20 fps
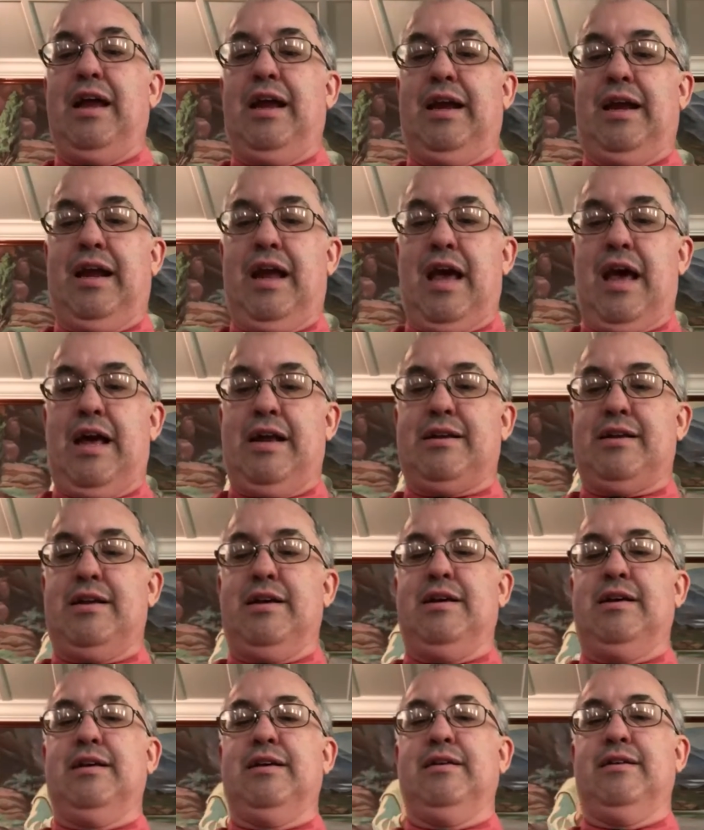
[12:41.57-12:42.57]

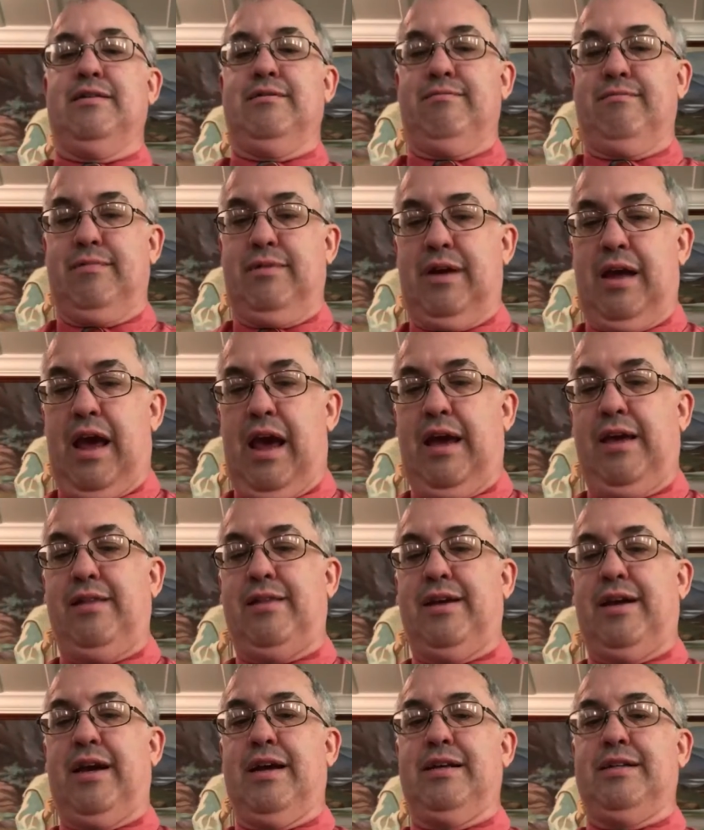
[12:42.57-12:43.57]
Yet,
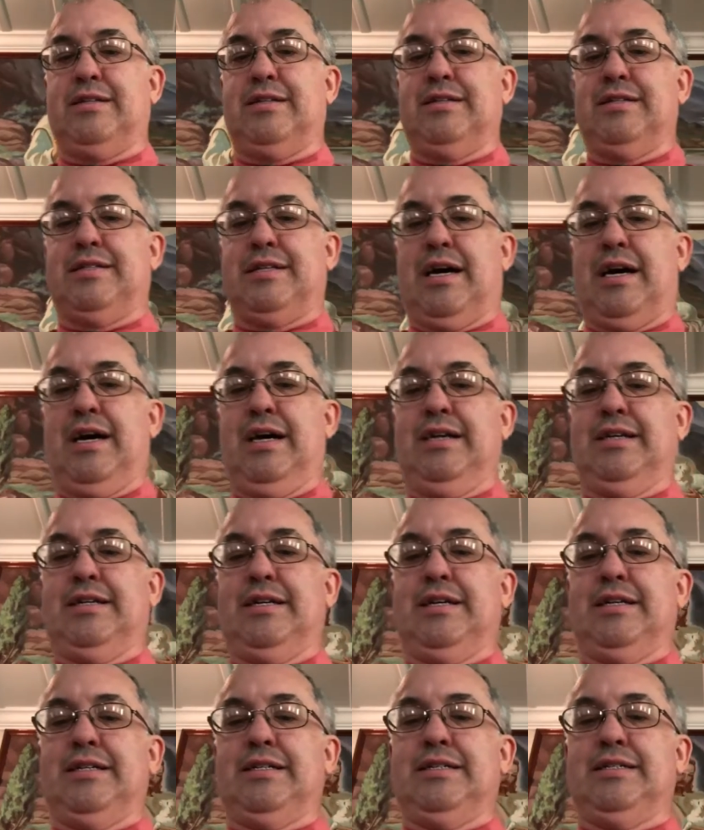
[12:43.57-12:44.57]
atheist
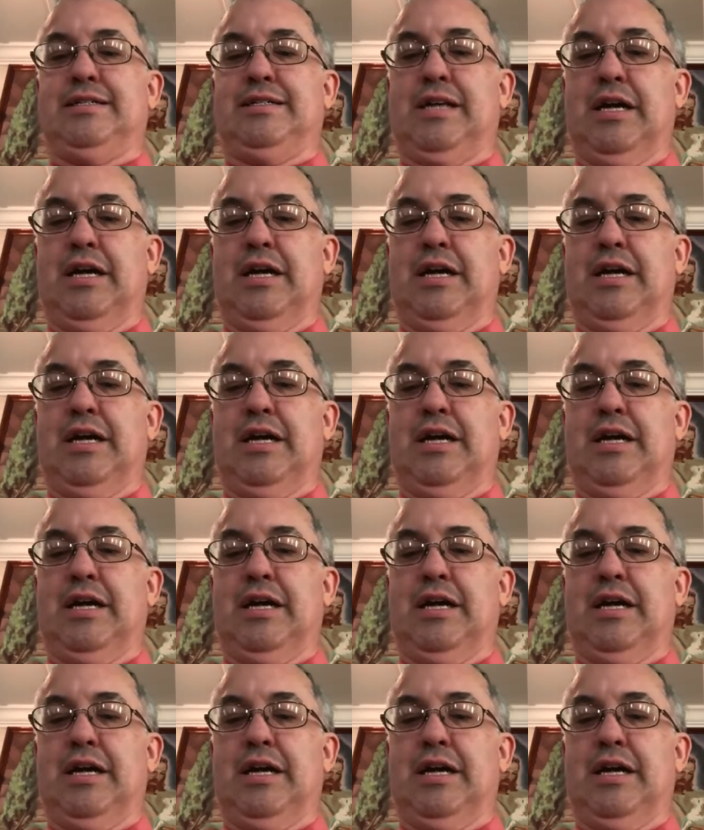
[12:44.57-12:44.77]
scientists